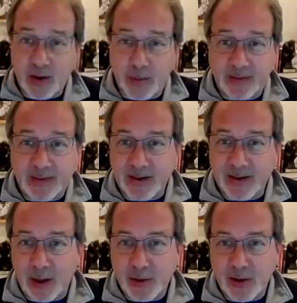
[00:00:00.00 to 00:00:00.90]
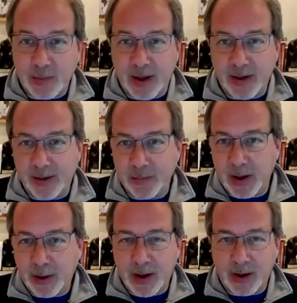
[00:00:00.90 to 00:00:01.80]
about technology, my
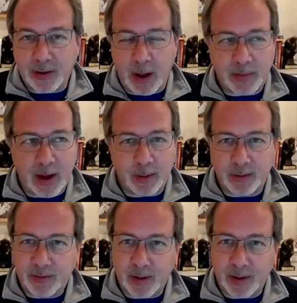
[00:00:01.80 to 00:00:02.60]
internet crapped out. So